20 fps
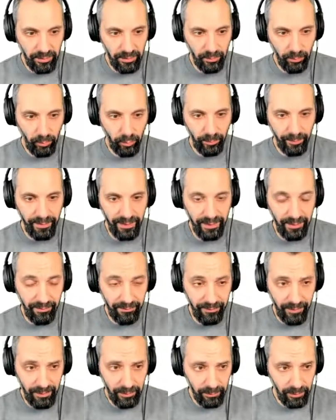will be
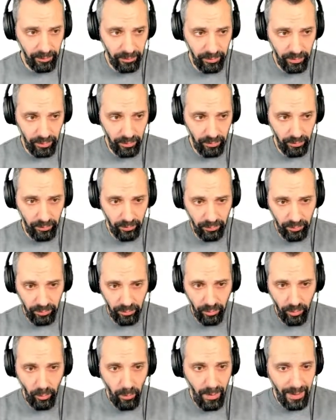available to you
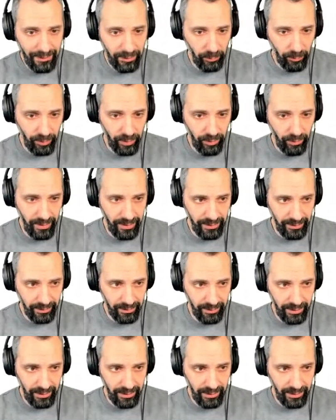no matter where you're running